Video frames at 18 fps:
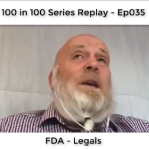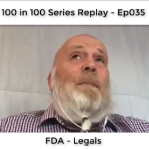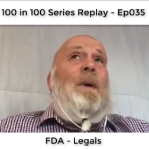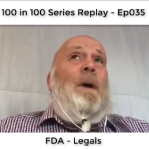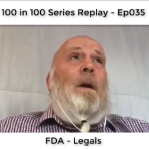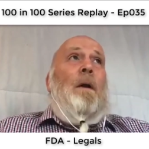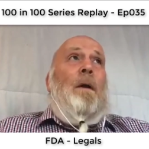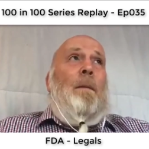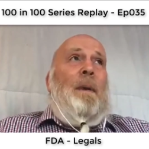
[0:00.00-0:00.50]

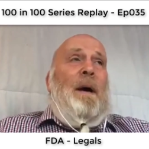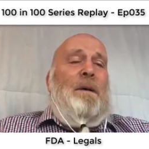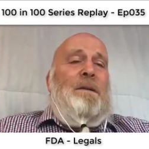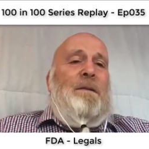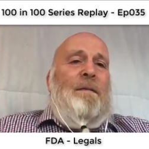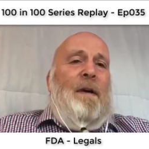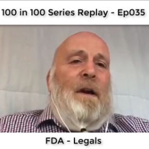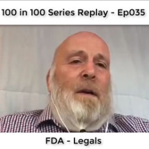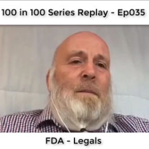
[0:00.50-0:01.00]
typically in
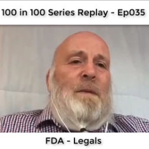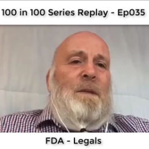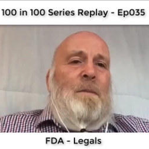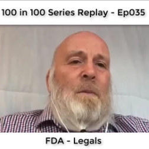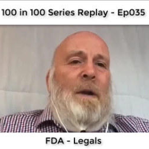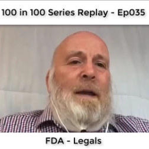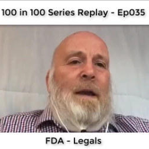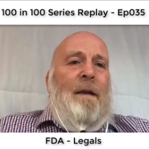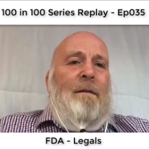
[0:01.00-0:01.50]
most
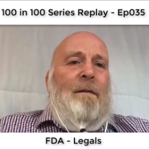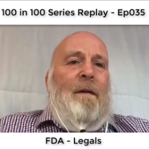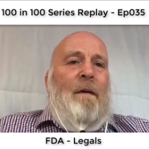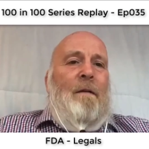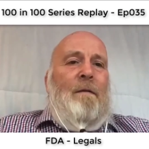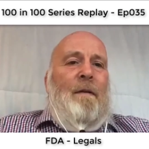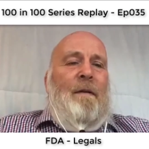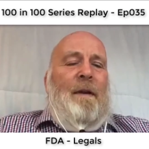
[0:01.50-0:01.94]
developments we get involved